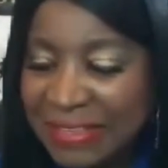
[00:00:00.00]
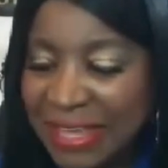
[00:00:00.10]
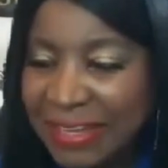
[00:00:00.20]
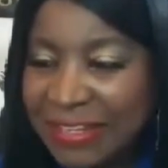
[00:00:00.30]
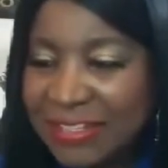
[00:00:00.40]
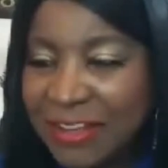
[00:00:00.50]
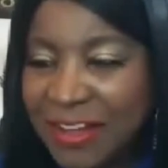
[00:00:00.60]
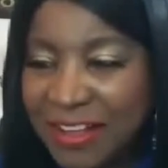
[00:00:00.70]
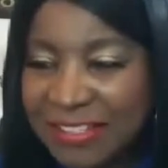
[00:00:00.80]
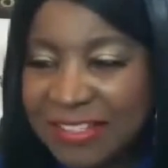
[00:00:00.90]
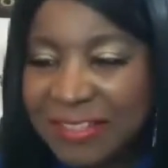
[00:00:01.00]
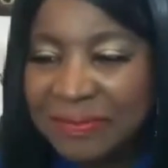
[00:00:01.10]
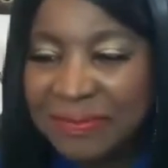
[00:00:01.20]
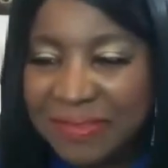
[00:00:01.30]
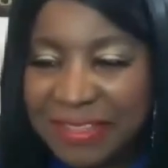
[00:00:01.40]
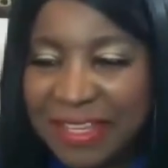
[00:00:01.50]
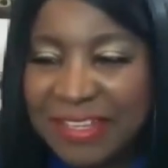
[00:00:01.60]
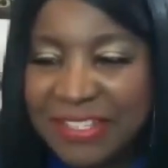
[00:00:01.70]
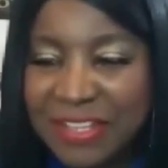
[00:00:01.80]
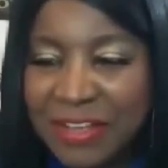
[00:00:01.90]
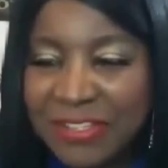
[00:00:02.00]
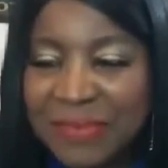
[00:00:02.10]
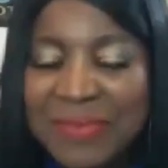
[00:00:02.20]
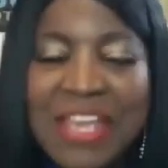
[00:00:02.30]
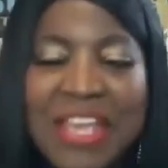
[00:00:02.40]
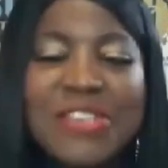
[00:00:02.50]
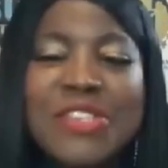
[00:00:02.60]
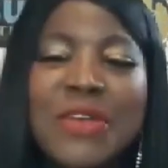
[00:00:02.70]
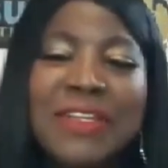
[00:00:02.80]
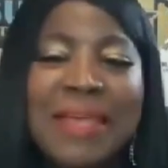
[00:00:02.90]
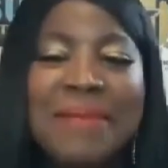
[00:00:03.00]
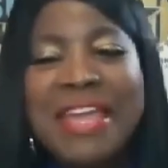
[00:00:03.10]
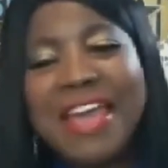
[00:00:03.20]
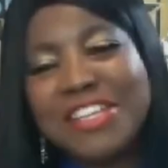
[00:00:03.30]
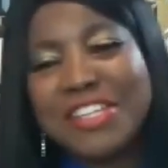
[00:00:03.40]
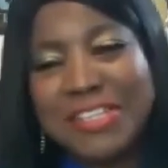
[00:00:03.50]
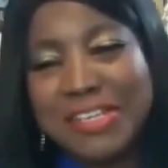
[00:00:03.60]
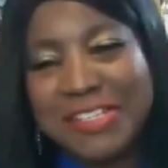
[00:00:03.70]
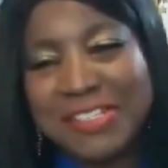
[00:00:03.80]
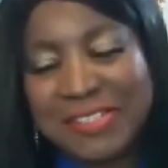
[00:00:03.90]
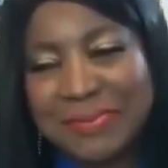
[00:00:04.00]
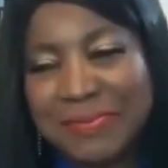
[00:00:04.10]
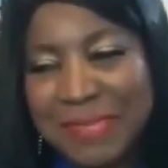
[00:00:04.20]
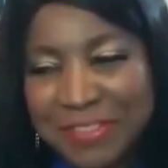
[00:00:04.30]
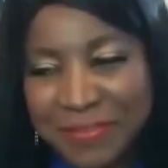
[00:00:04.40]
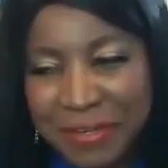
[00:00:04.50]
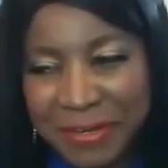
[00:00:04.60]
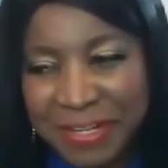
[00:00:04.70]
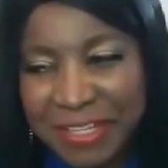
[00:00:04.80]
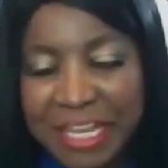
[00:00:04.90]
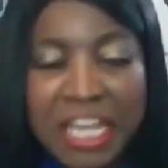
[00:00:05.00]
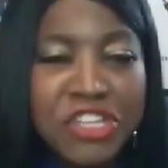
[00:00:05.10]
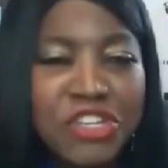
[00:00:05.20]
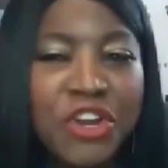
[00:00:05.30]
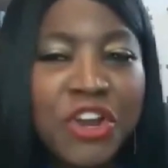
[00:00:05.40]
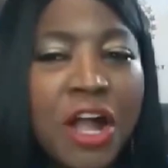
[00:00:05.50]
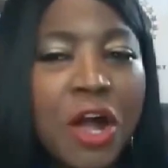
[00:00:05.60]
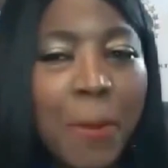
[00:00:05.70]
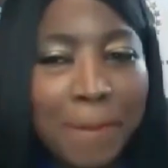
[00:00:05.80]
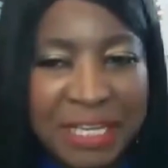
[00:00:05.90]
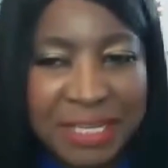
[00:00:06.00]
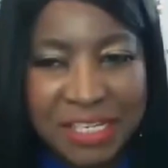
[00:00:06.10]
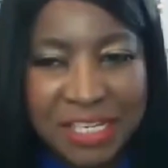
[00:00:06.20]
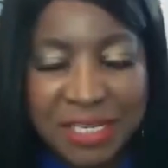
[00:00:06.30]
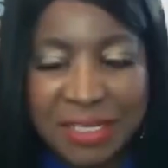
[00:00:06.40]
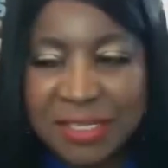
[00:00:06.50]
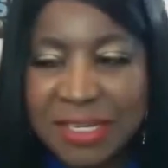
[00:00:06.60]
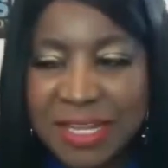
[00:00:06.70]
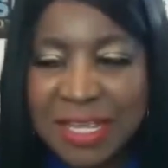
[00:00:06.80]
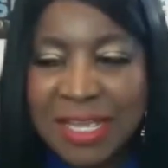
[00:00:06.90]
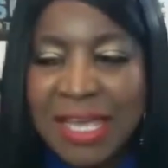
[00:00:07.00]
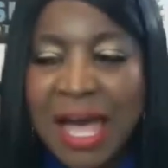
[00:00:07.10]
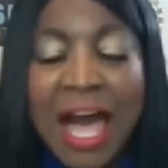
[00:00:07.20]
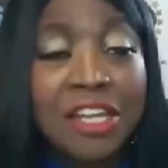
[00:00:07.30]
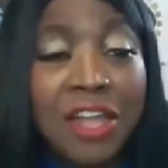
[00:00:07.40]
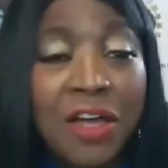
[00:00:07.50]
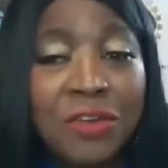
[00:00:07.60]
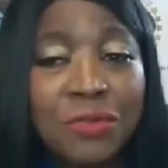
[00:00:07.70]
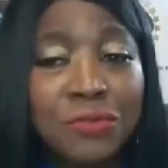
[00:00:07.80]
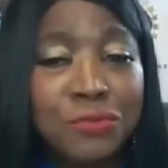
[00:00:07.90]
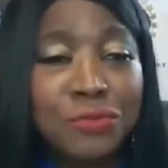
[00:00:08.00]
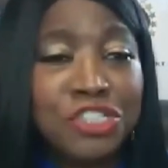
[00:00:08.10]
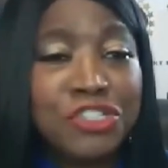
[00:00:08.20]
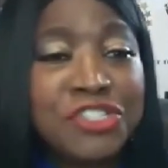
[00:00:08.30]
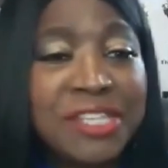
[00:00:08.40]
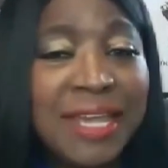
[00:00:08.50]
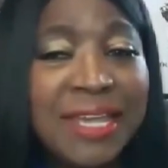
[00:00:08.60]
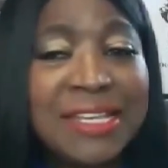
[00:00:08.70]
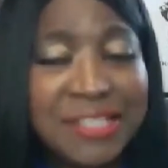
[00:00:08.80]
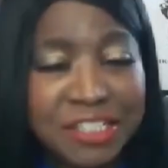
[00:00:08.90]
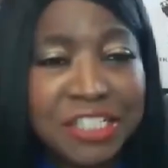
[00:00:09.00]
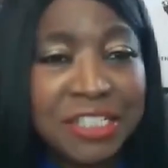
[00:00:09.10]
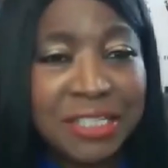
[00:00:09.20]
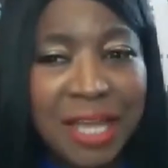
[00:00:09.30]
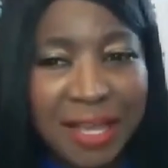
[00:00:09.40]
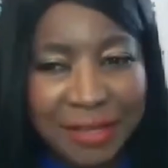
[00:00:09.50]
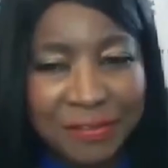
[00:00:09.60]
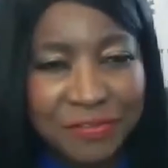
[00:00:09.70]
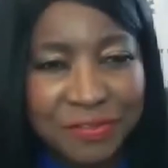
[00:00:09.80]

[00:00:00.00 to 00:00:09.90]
That is awesome. Mm-hmm. That is awesome. So let me ask you this, Ms. Vera. In your opinion, how long would you say is a good life?